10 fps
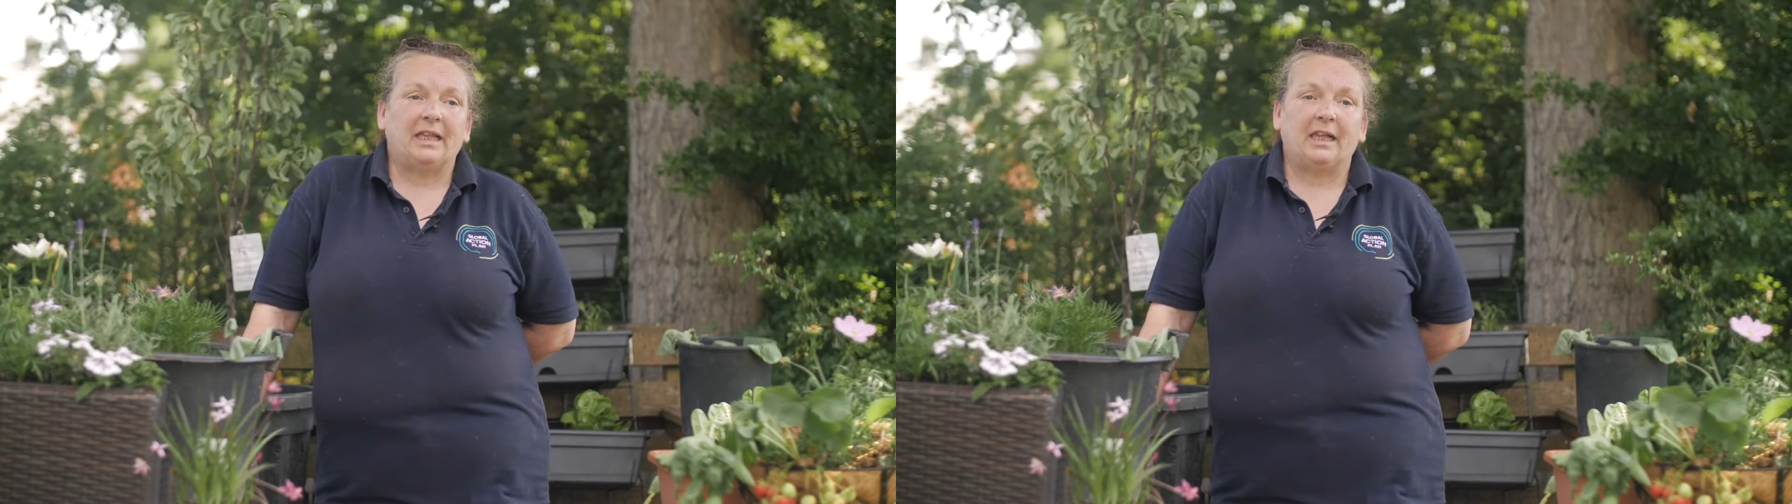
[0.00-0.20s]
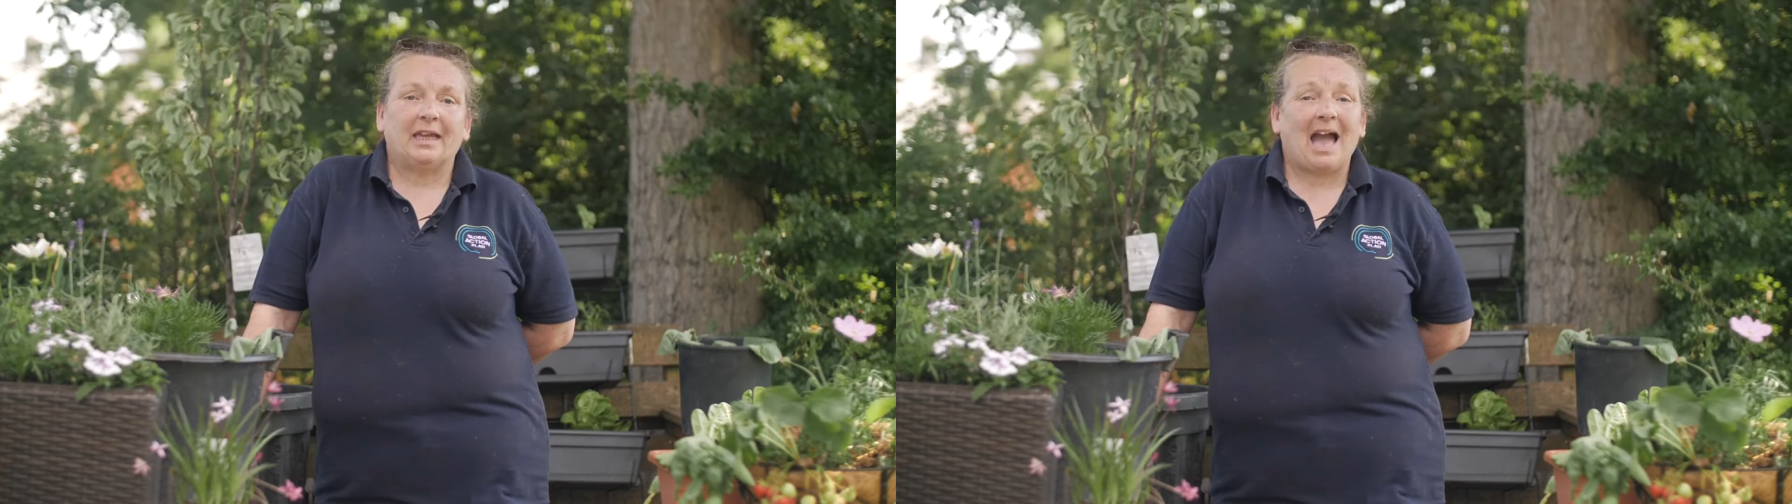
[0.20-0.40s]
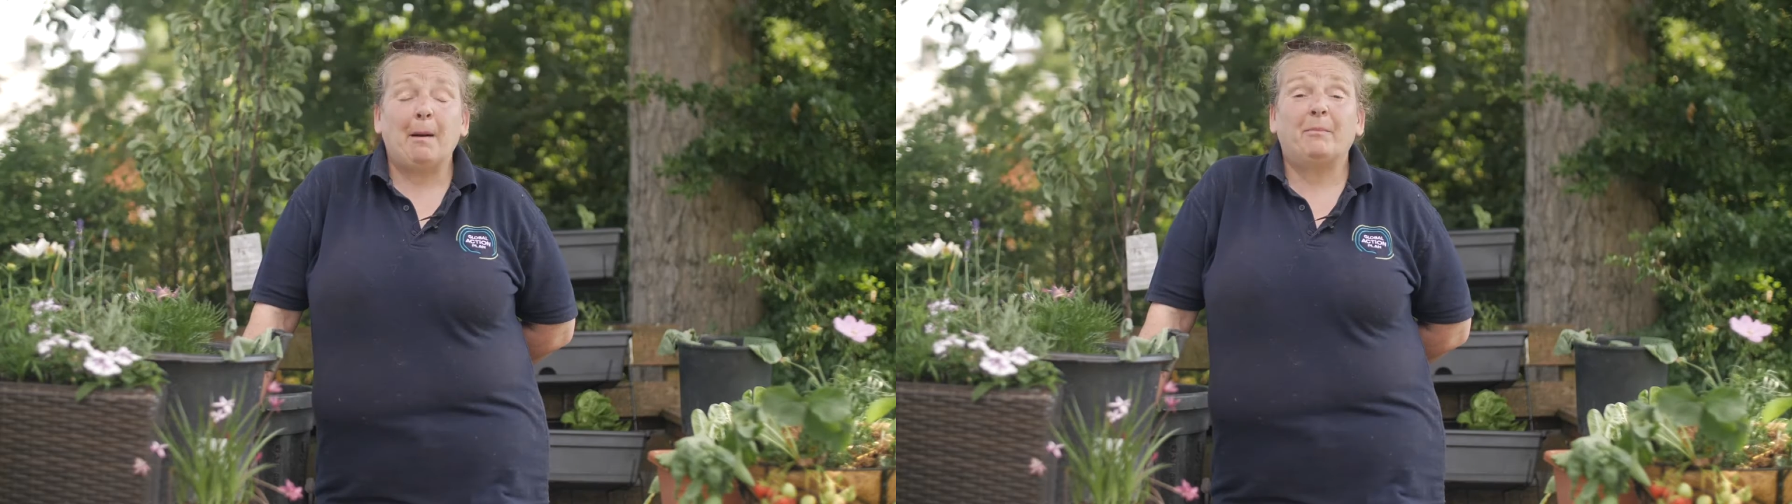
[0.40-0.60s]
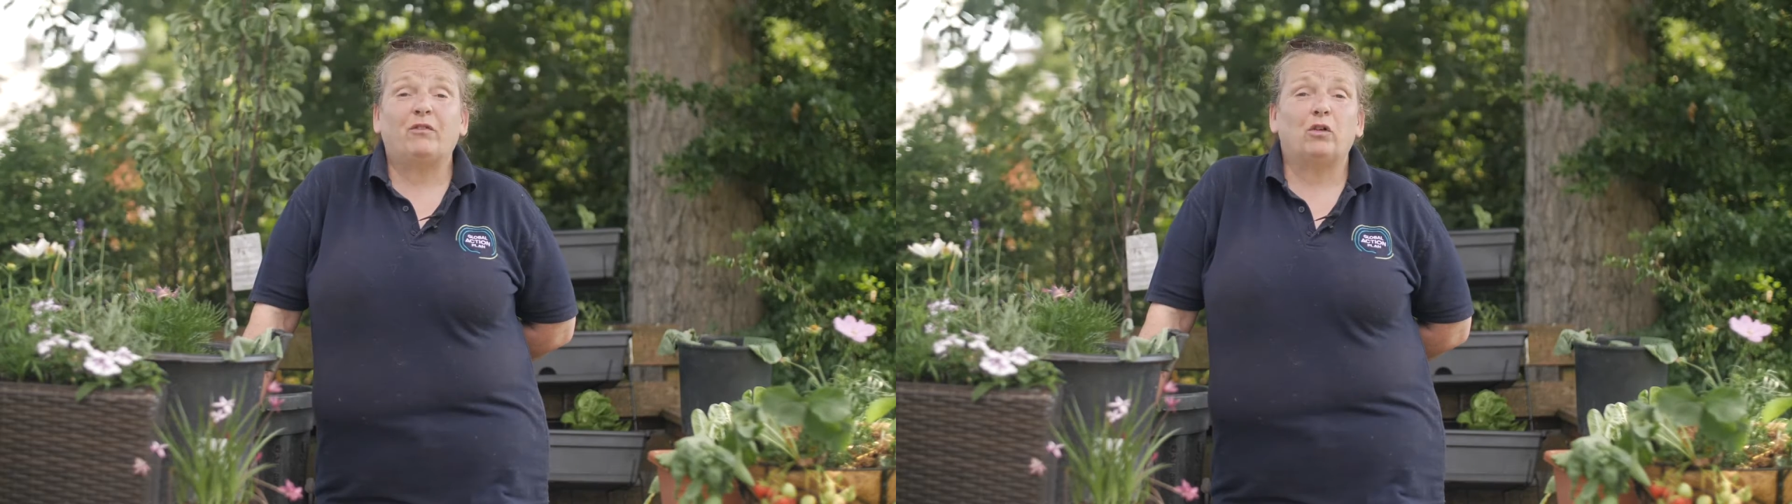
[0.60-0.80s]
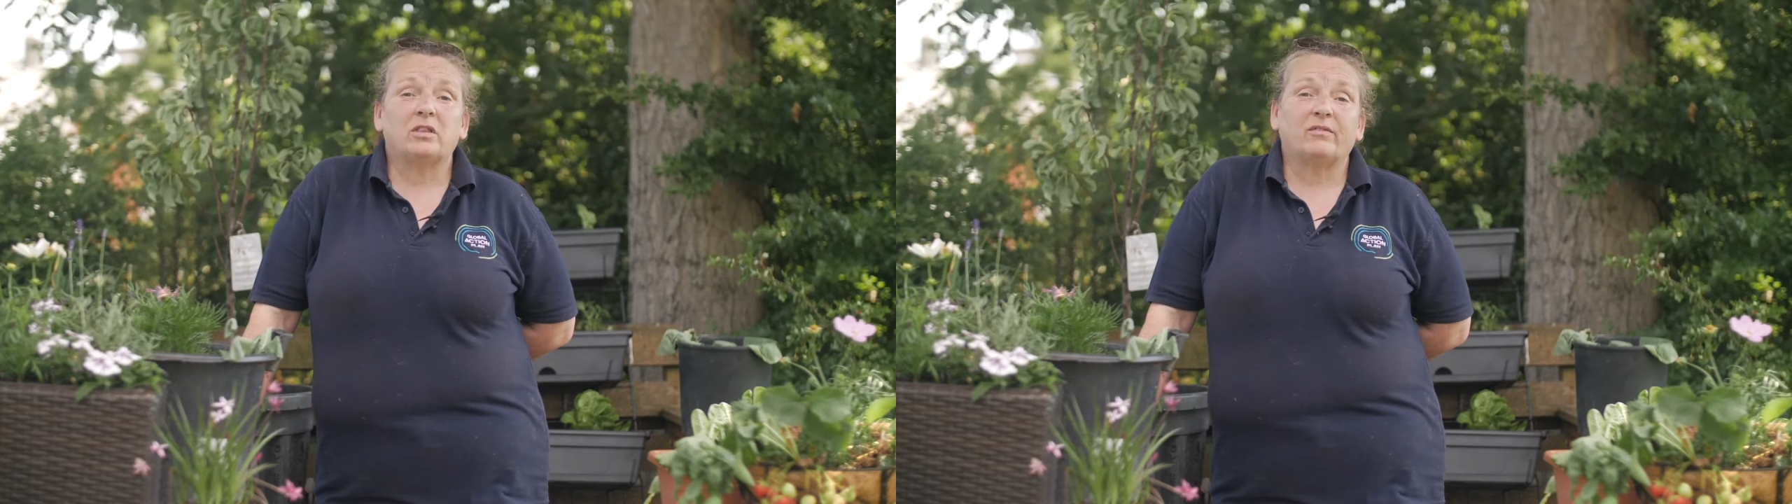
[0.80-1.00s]
little
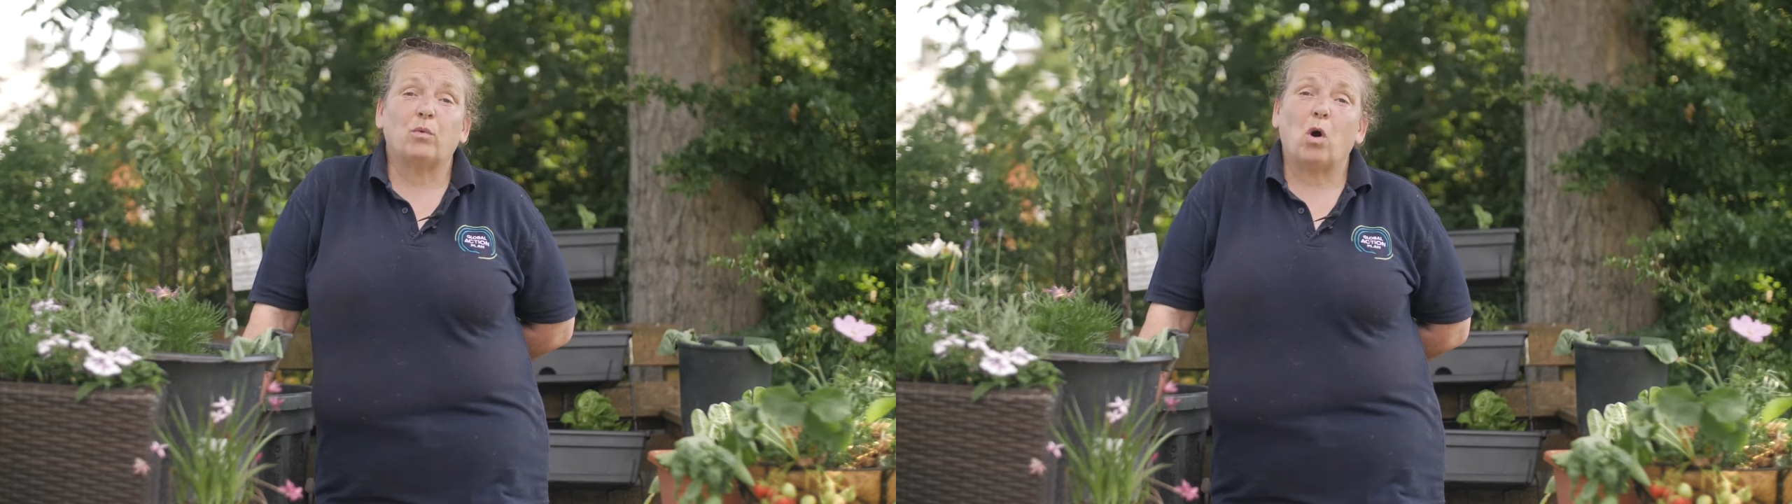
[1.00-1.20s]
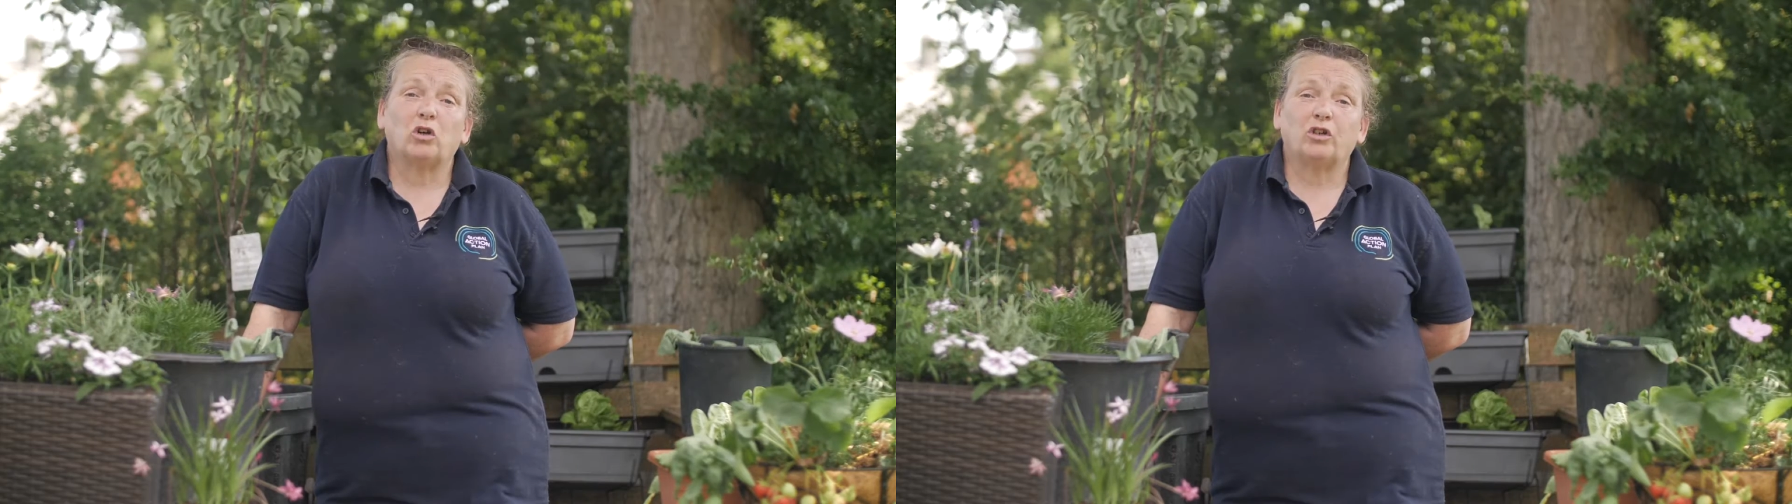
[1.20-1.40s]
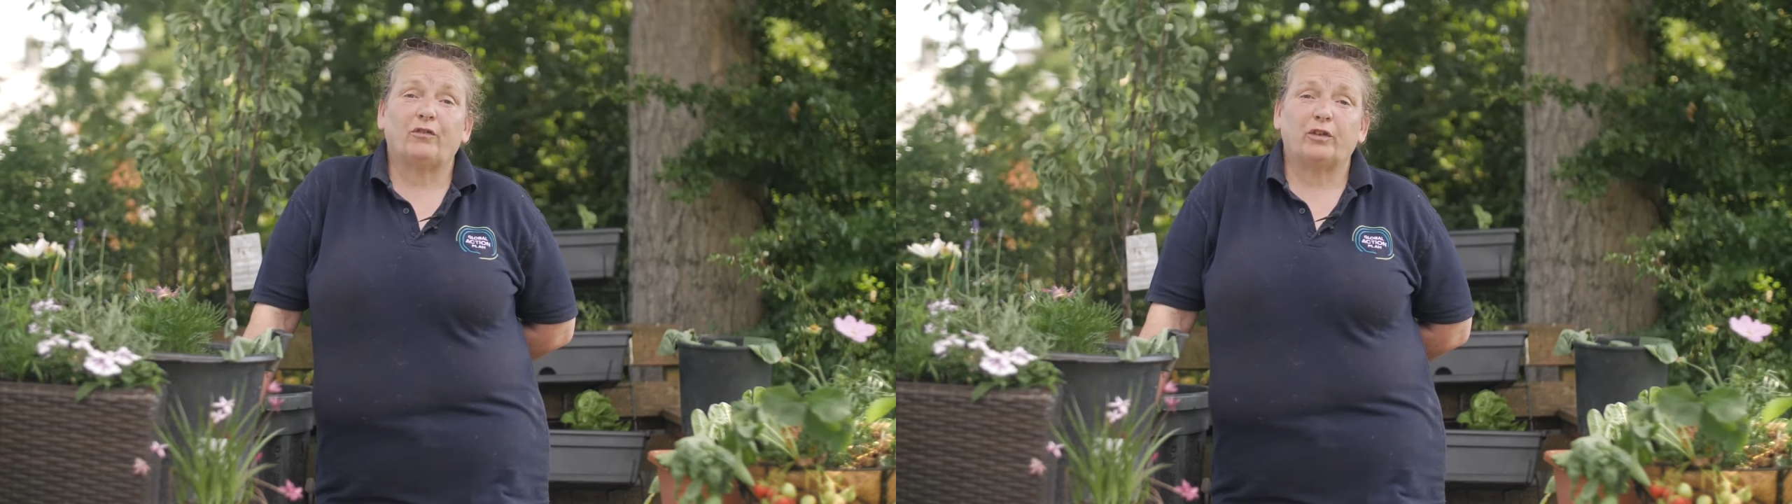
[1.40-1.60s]
capfuls of water